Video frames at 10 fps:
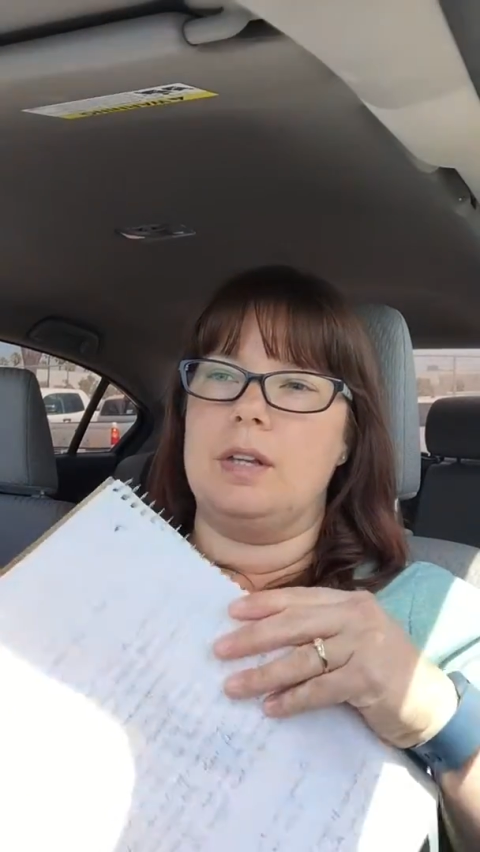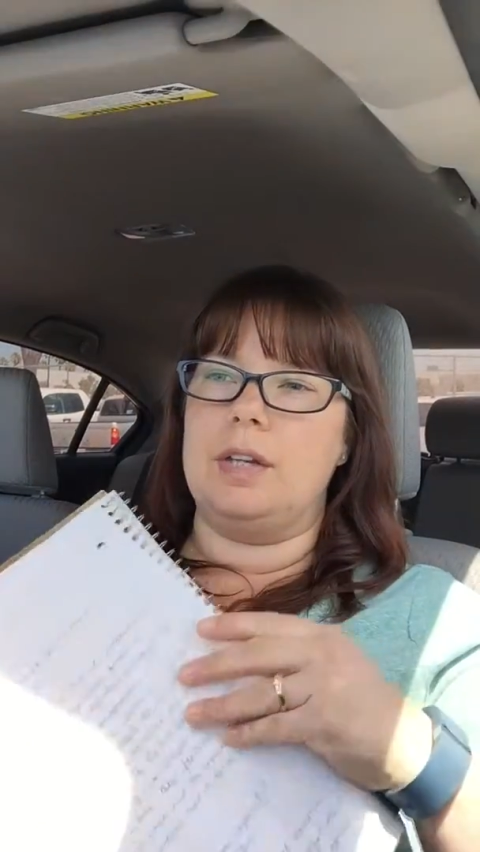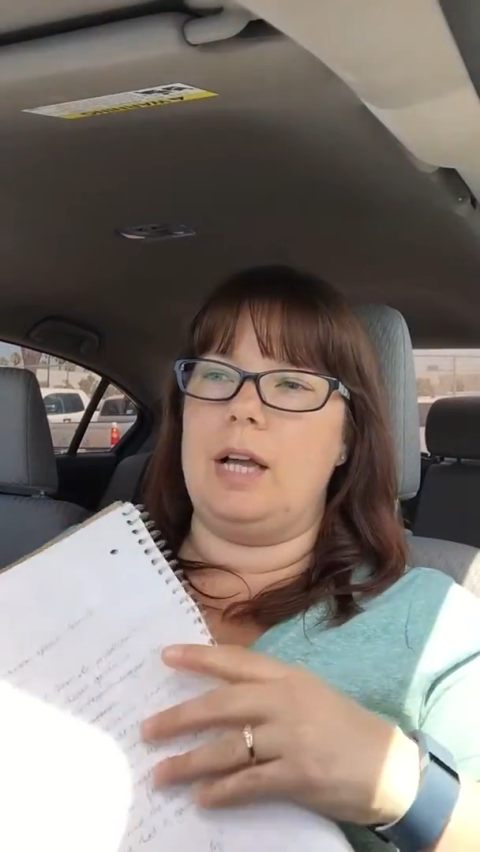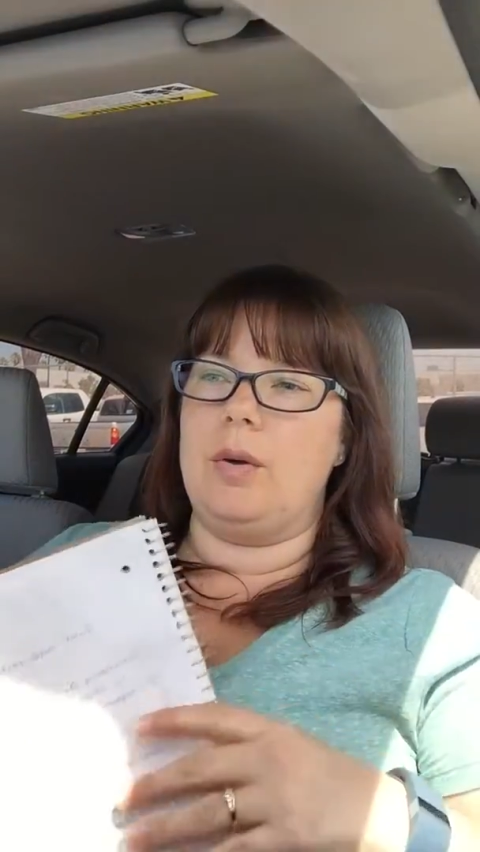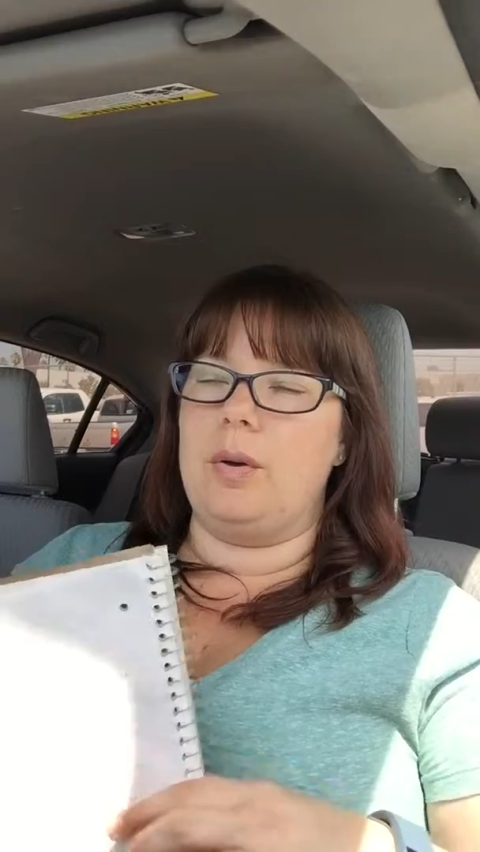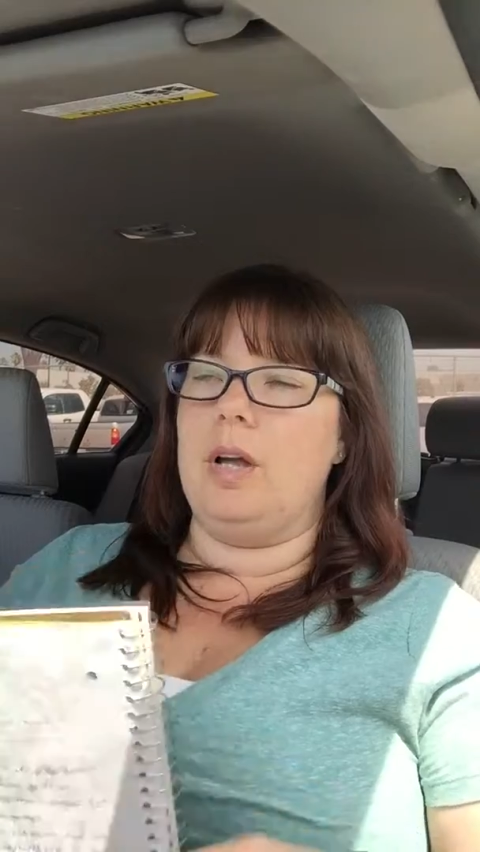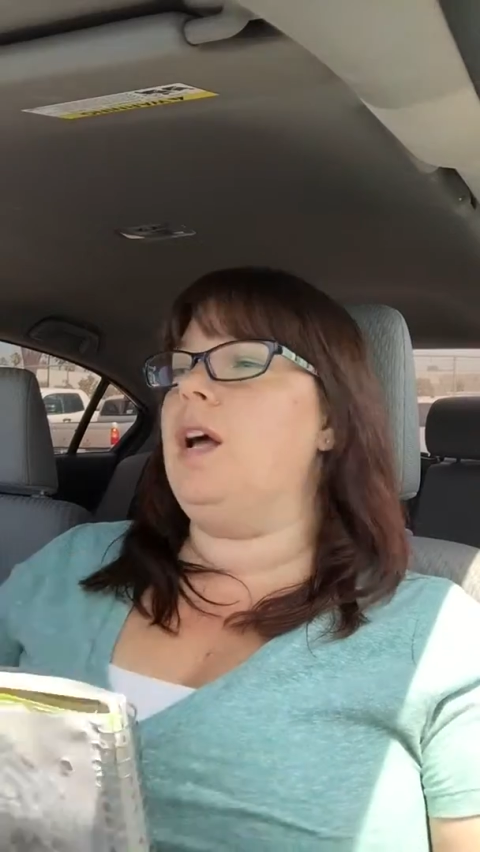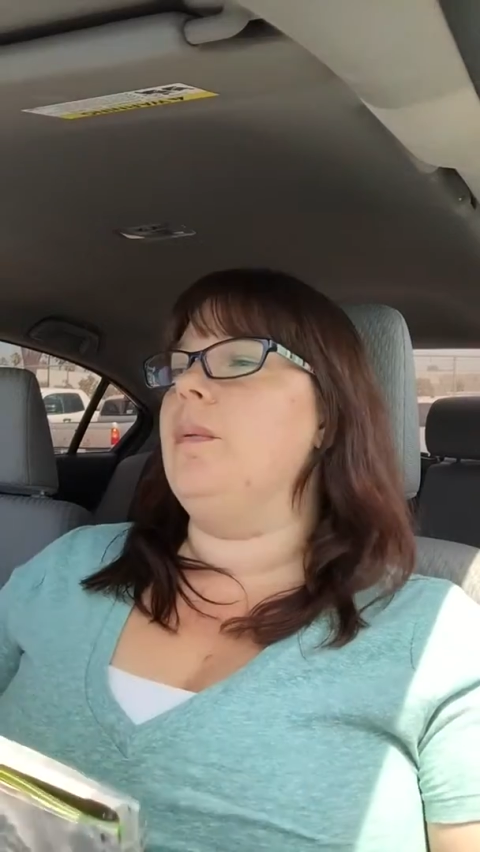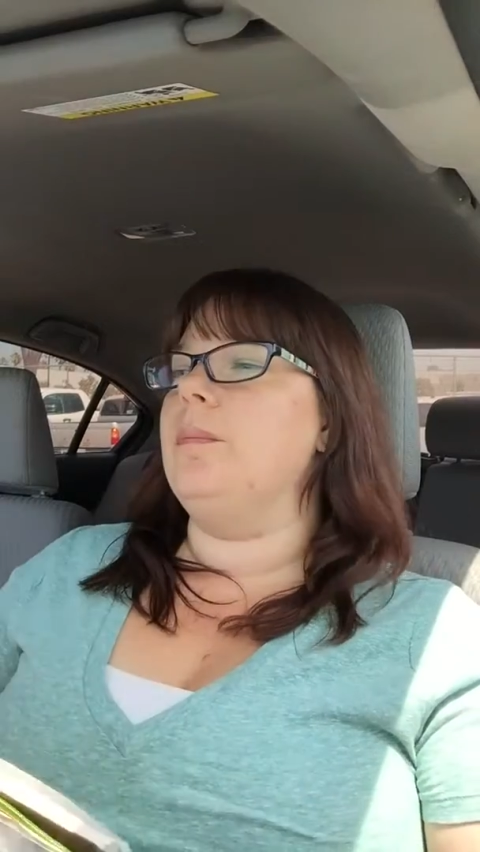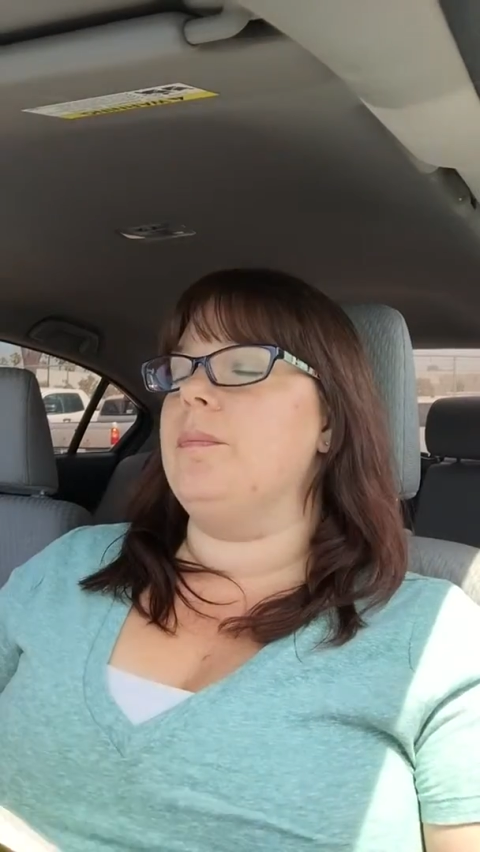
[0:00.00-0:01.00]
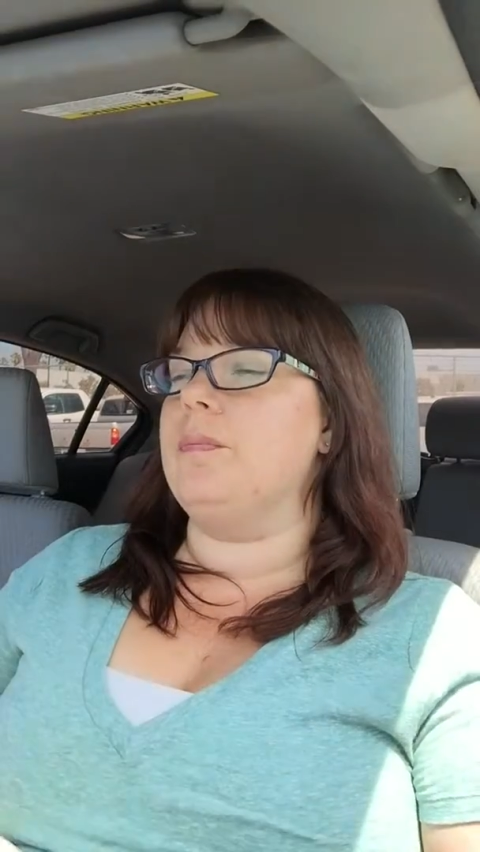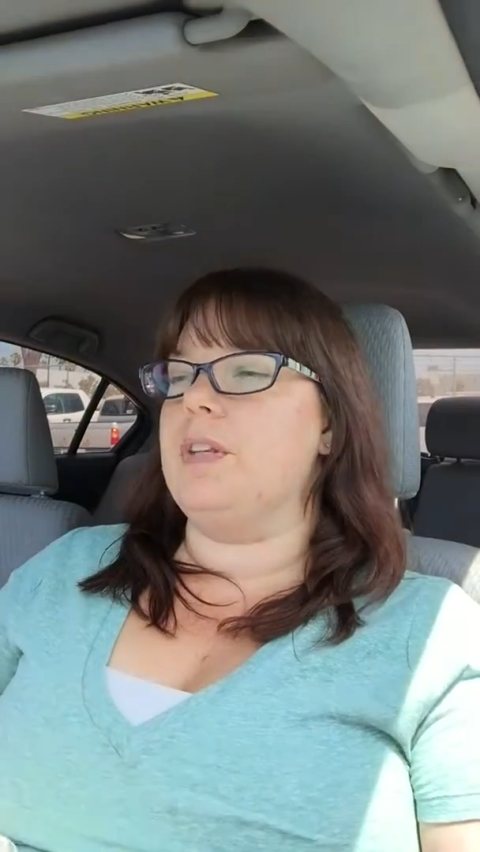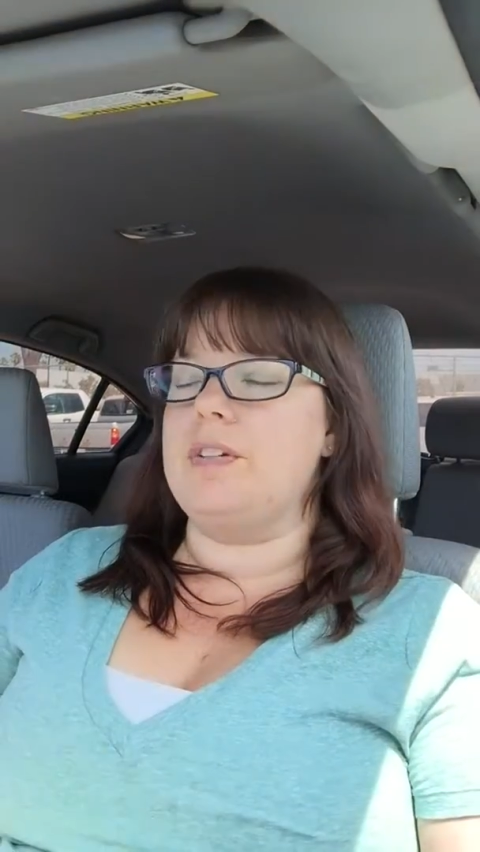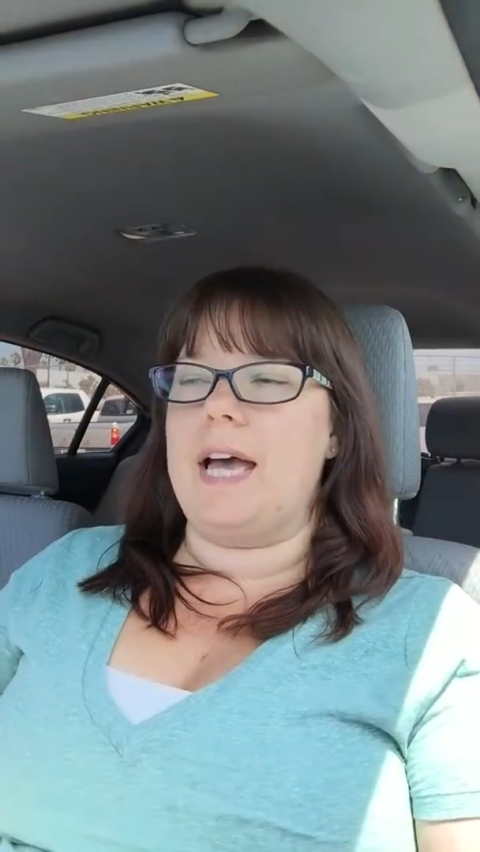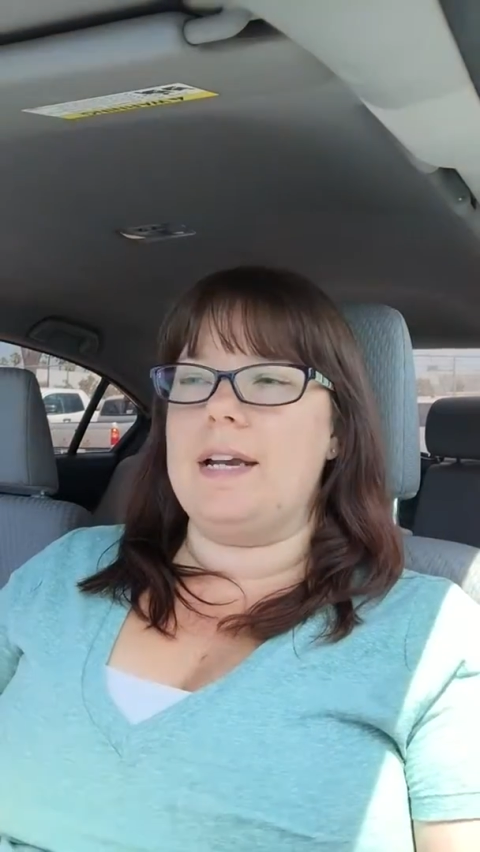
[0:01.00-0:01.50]
Now,
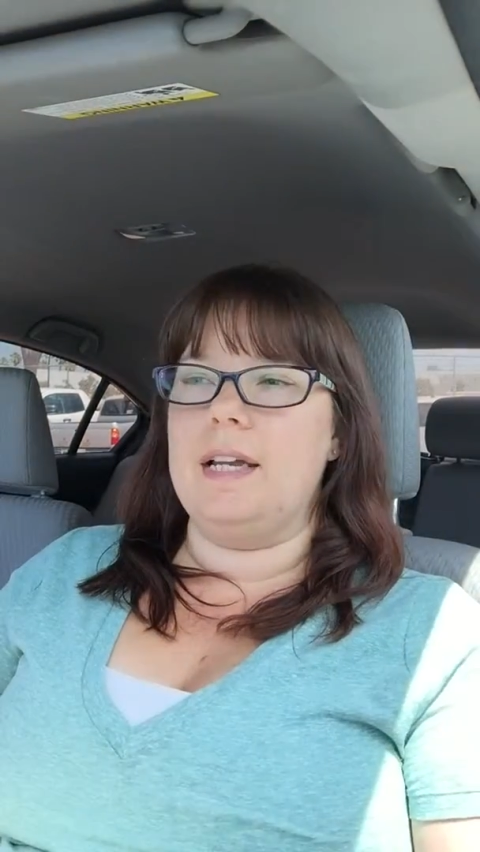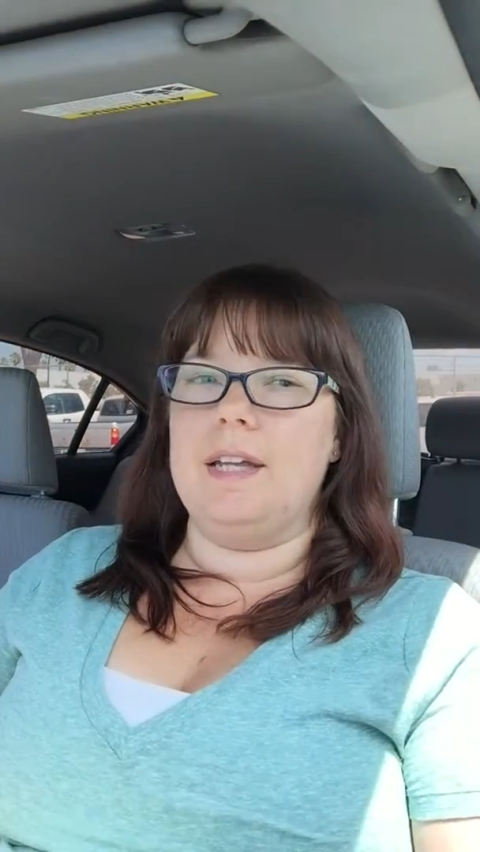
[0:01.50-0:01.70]
the data